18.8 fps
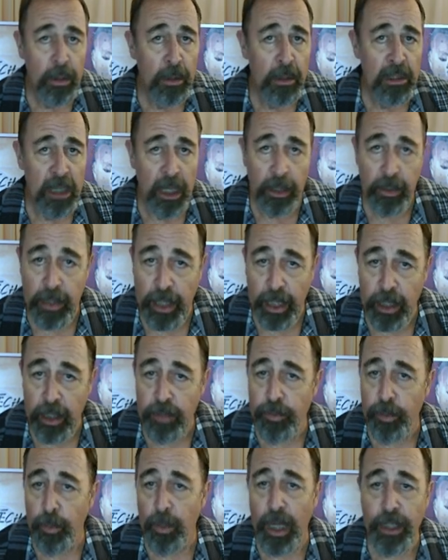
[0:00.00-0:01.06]
And thank you
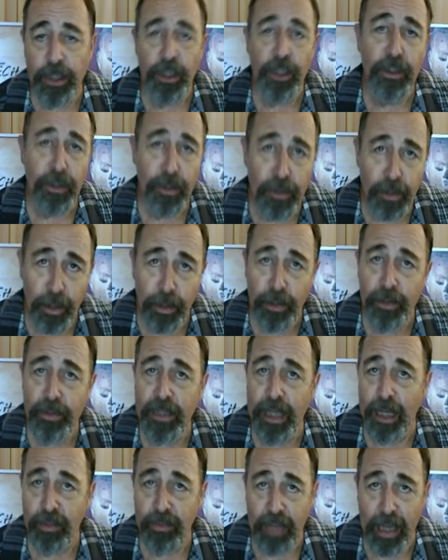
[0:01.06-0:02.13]
for watching Shotoku
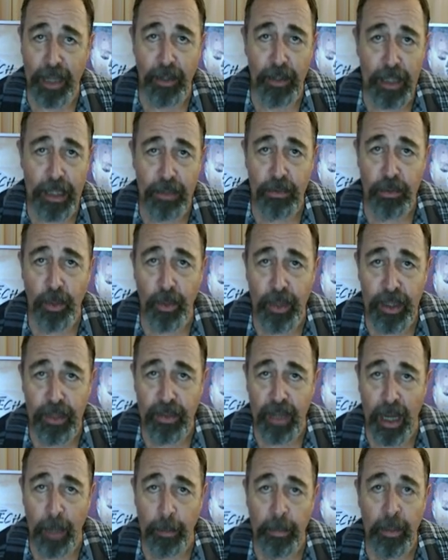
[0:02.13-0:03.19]
Tech Saturday
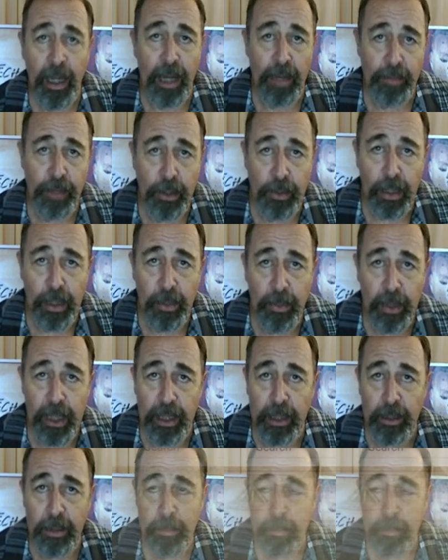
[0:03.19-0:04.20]
Storytime. Have a great week.